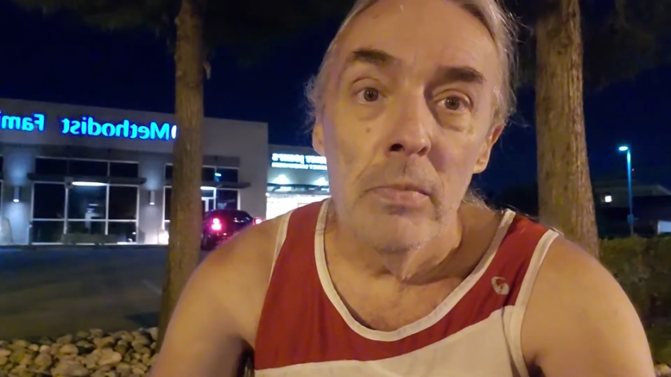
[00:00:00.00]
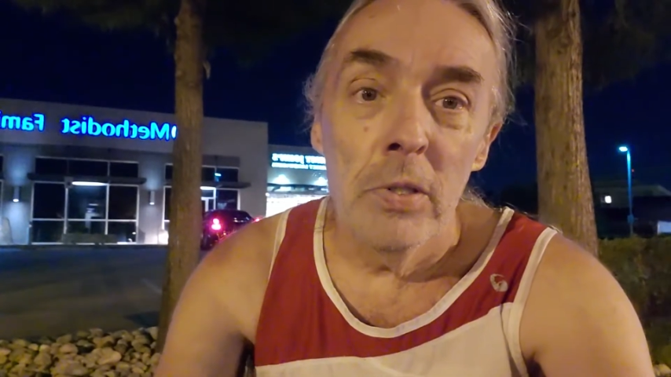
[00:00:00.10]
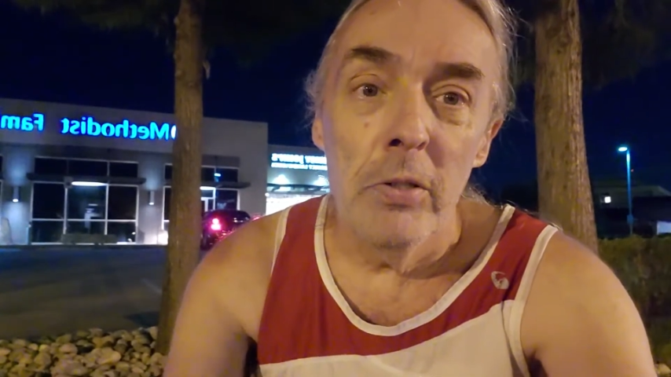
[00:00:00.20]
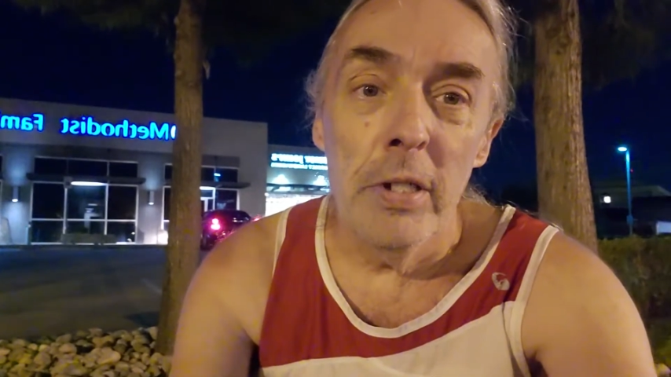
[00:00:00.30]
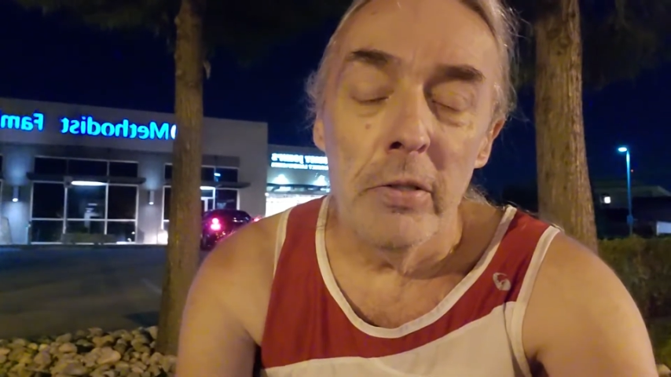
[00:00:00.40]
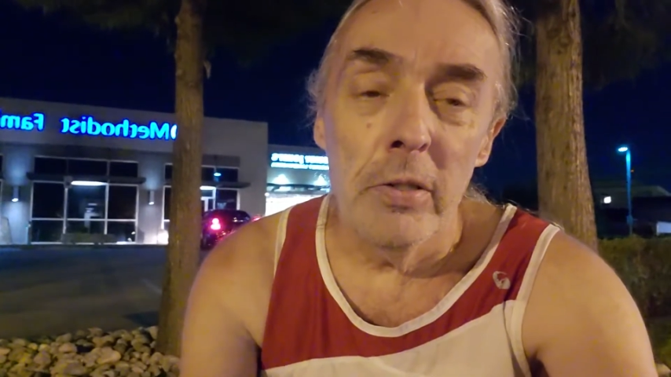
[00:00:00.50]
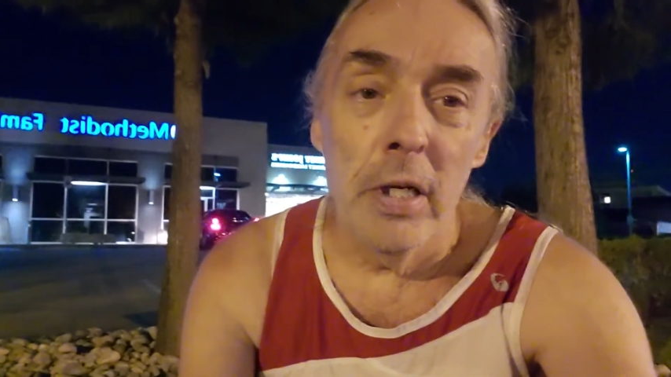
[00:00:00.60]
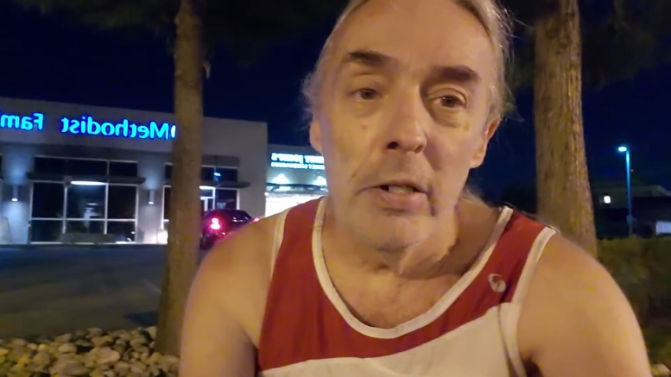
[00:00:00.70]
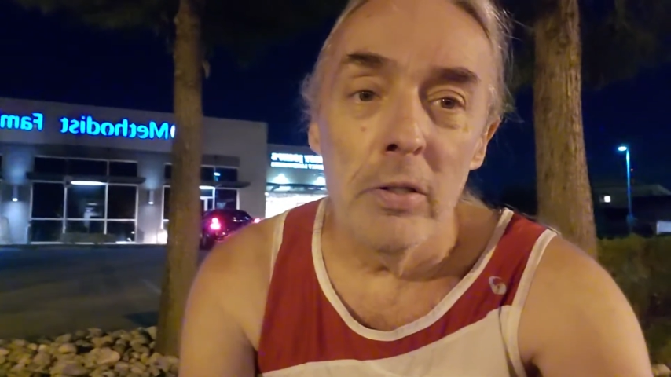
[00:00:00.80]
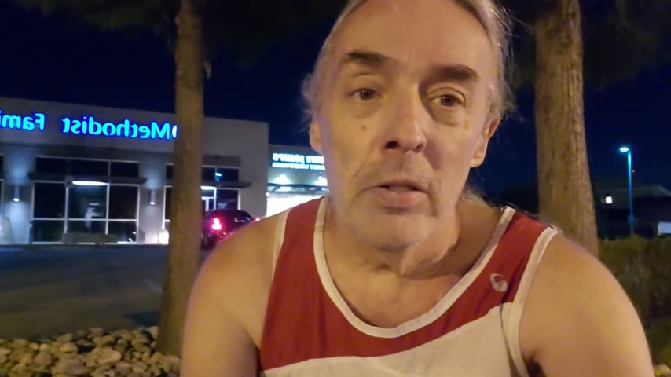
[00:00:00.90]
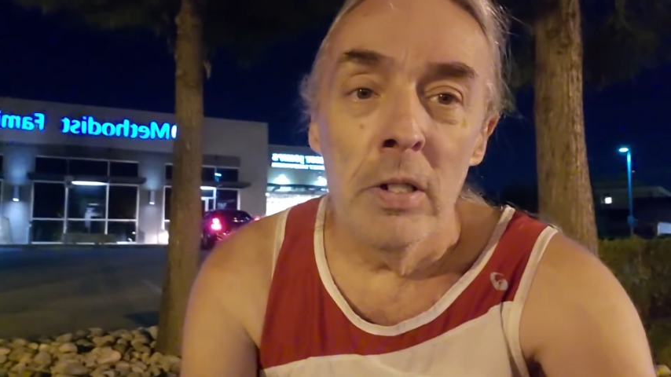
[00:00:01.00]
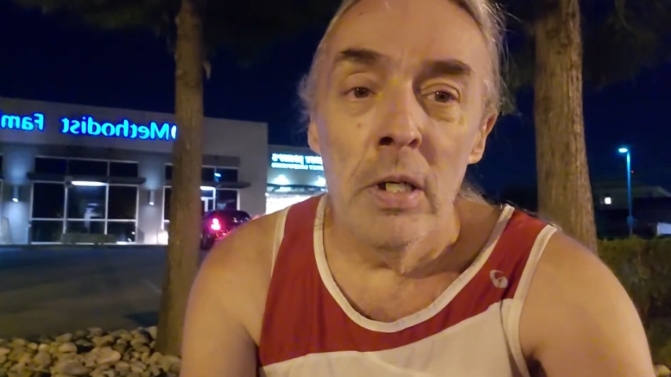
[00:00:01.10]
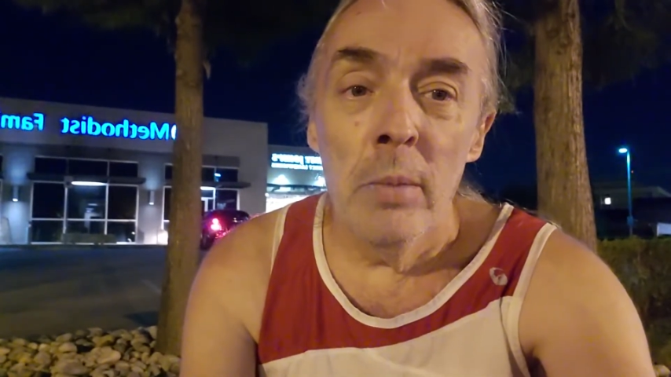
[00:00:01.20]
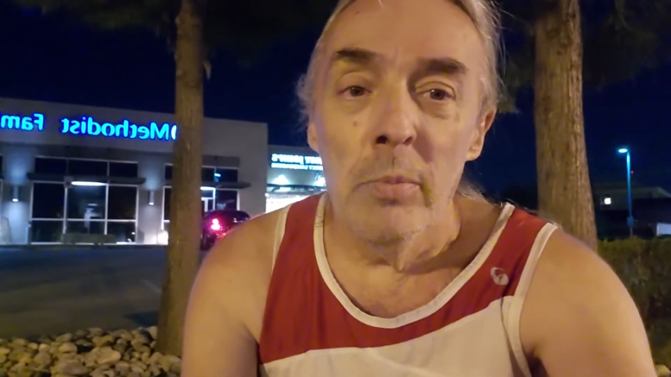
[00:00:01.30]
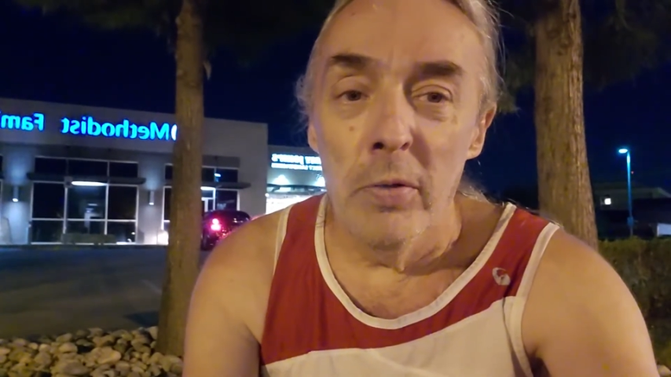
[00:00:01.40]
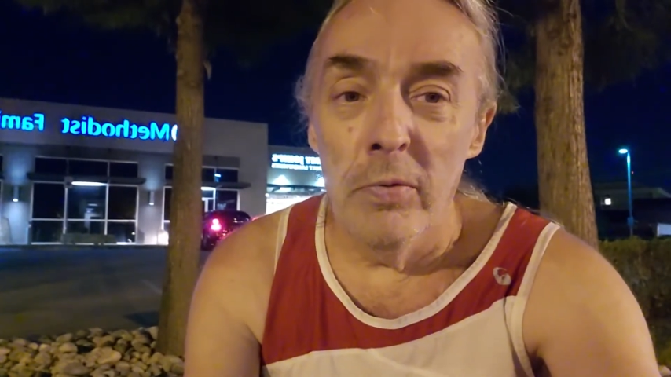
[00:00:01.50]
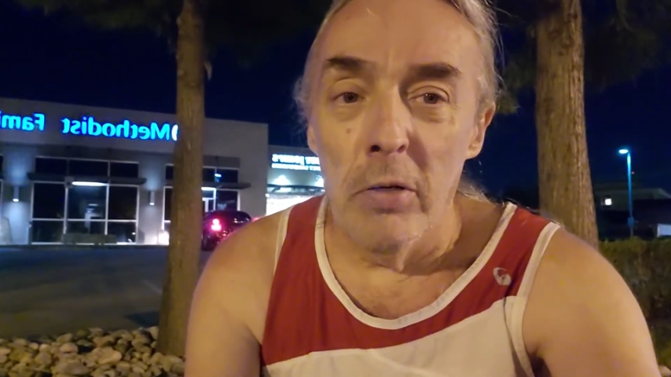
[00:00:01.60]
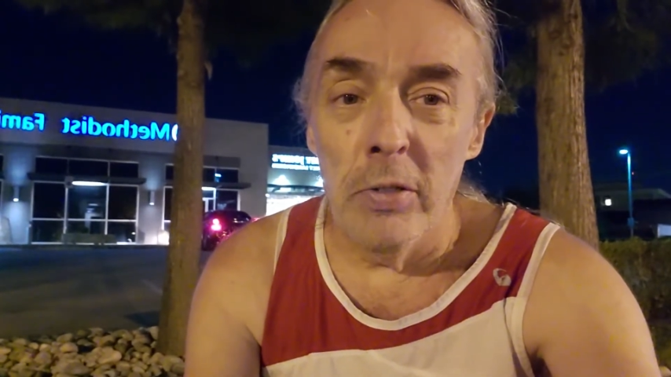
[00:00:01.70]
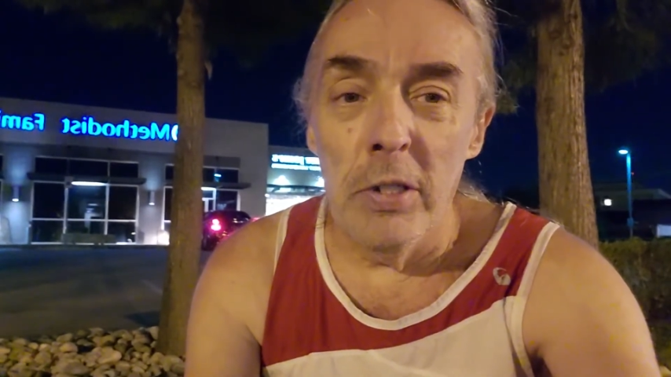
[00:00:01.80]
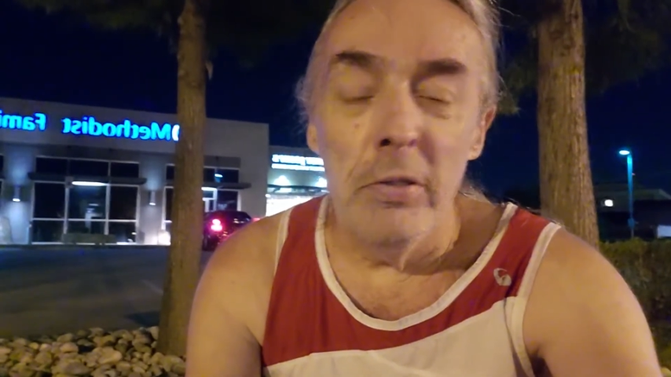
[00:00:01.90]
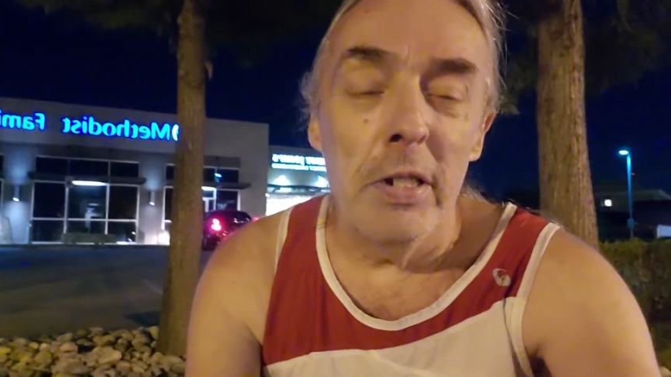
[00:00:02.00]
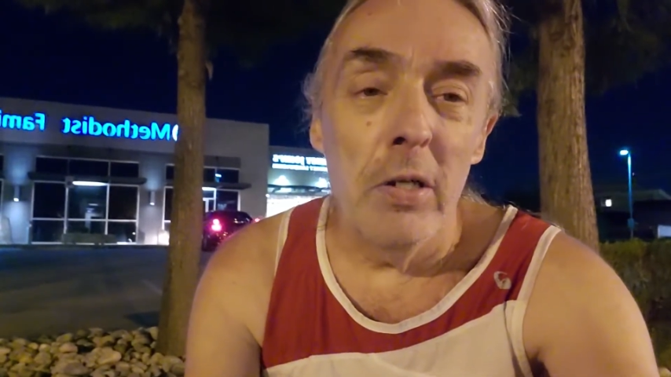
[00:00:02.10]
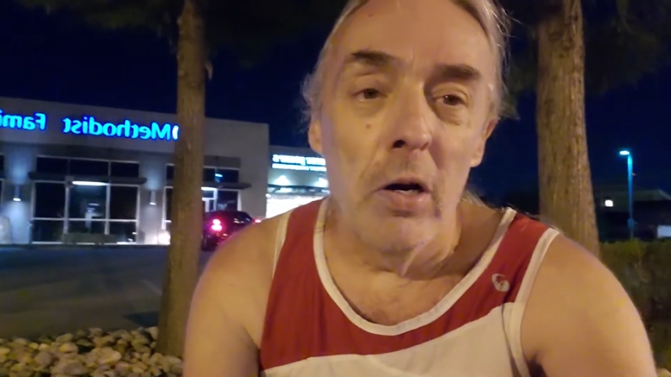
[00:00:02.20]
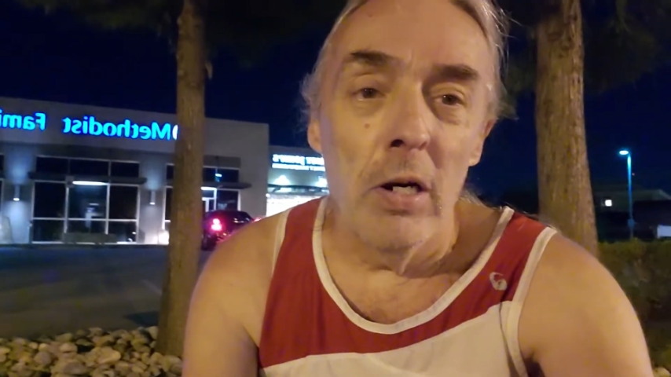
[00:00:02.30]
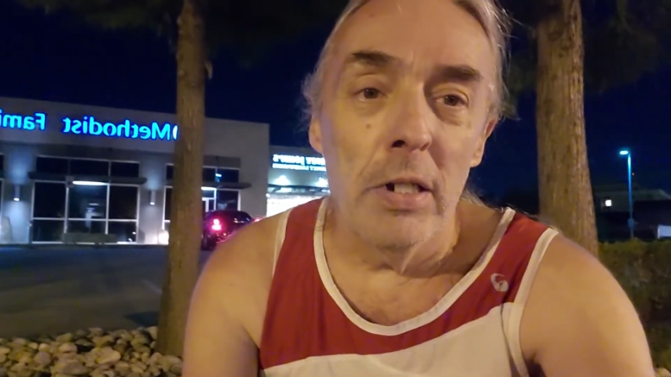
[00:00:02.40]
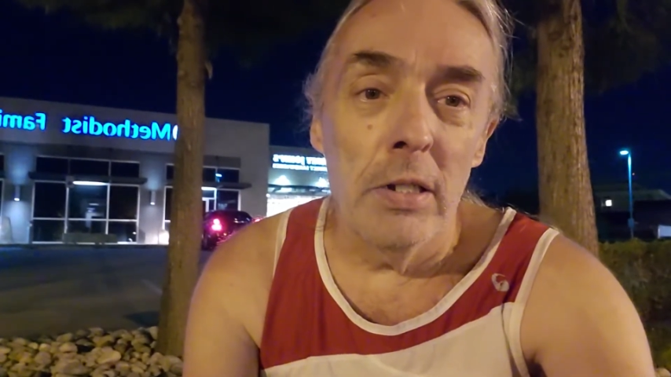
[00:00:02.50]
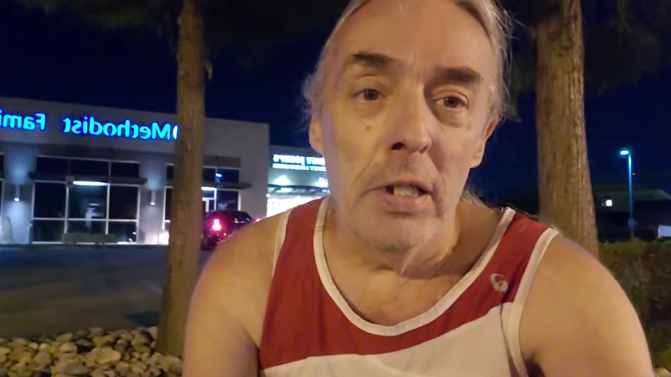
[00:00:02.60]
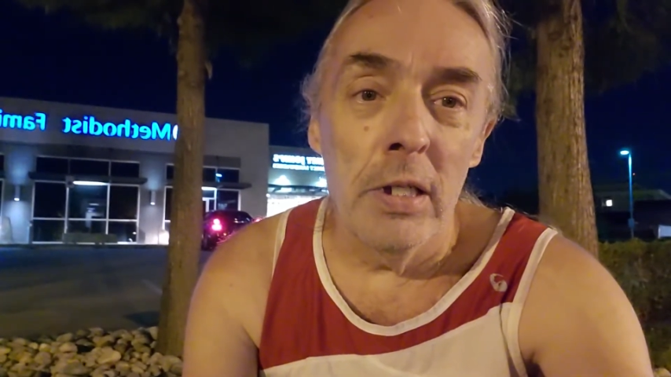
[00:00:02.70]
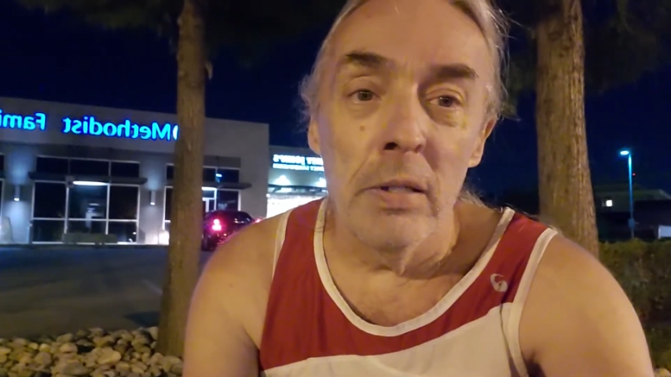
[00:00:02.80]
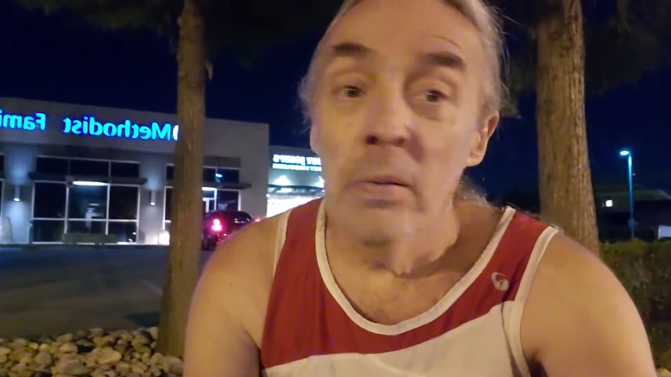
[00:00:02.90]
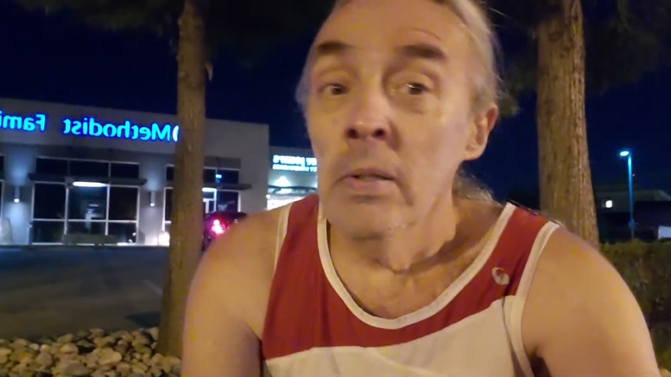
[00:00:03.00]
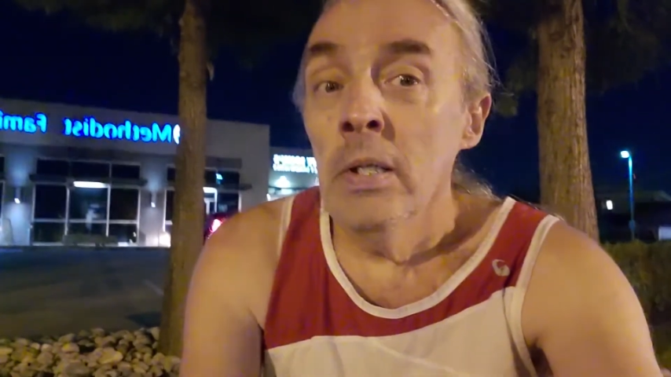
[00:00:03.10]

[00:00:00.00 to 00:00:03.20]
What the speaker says: 2 years later, moved over to UT Arlington,